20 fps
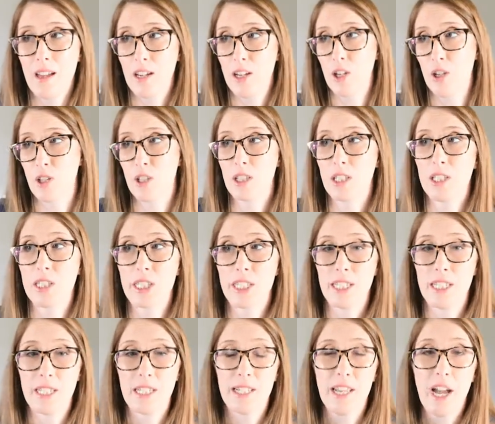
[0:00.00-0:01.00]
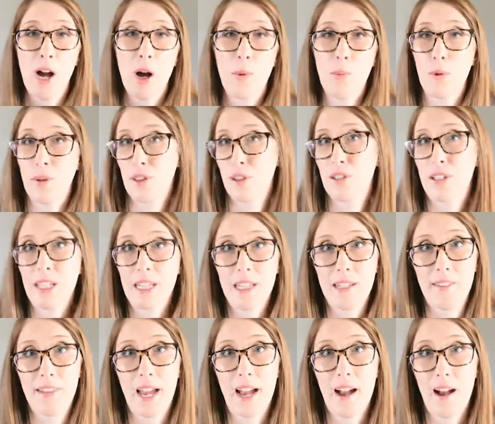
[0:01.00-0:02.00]
You're going to need help with cleaning
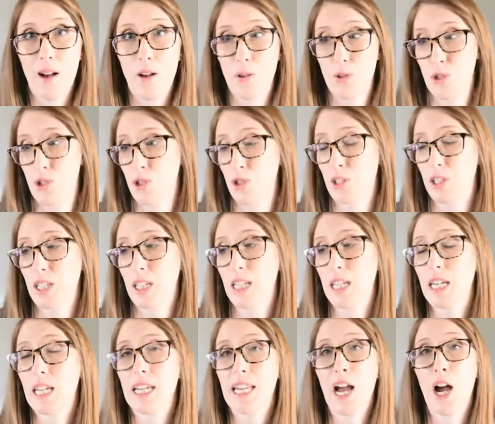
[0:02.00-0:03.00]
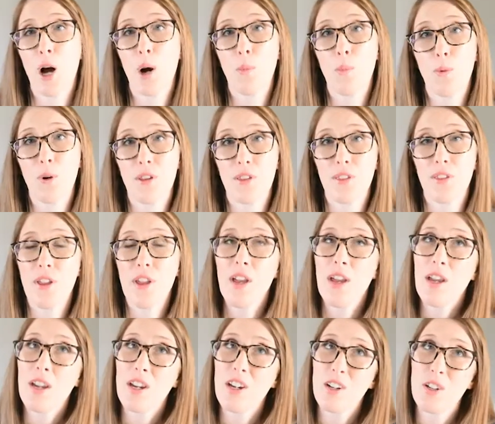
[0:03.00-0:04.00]
the house. You're going to need help with,
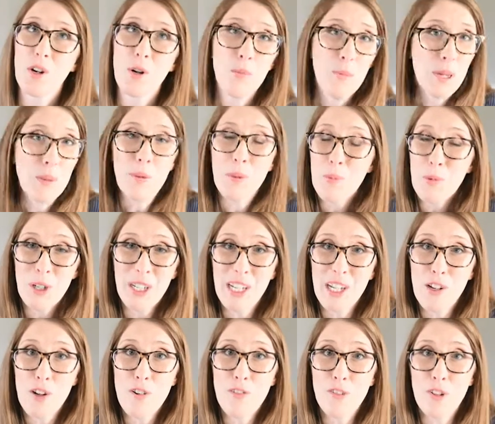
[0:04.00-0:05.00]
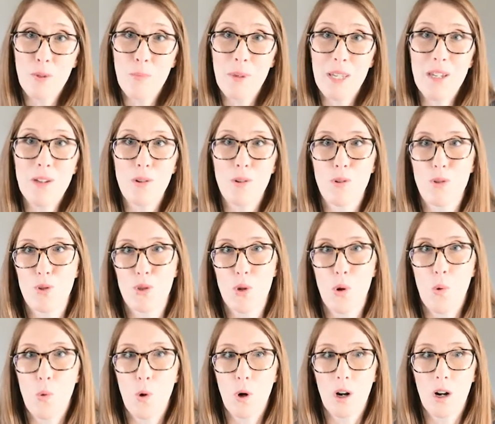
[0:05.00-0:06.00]
maybe bringing over meals
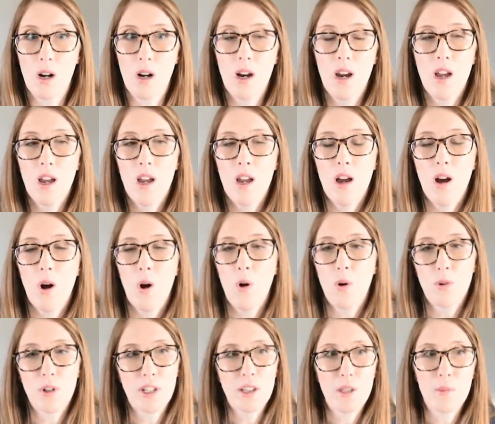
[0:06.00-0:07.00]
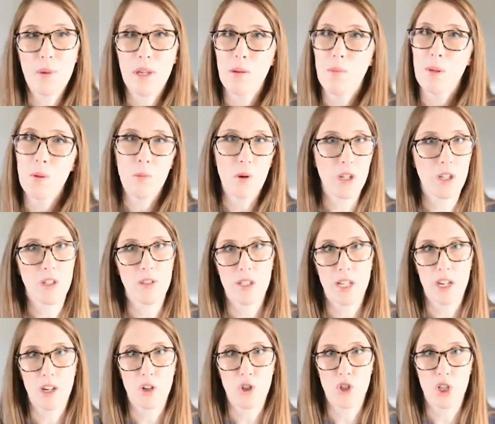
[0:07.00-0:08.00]
or holding the baby while you
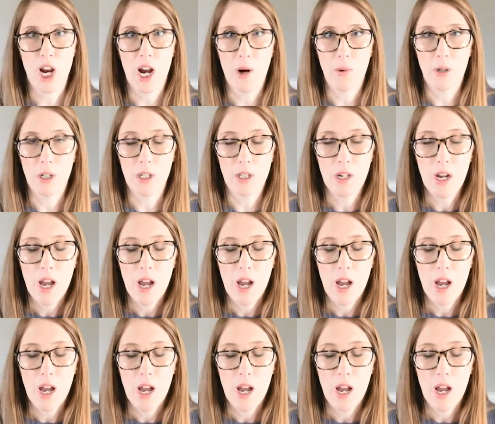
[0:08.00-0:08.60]
take a shower.